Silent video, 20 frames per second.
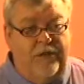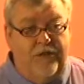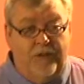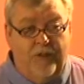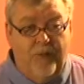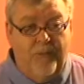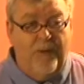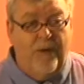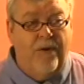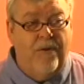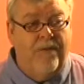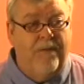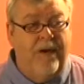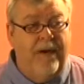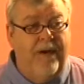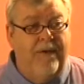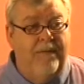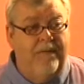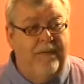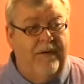is your
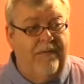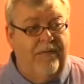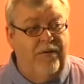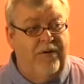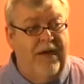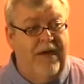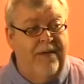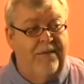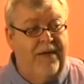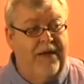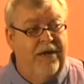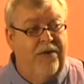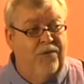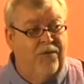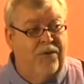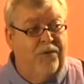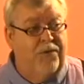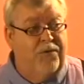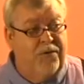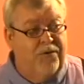program. If you can't make it
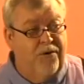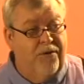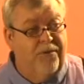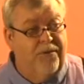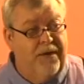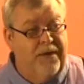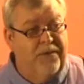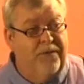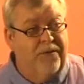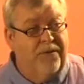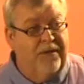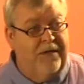work with your own people,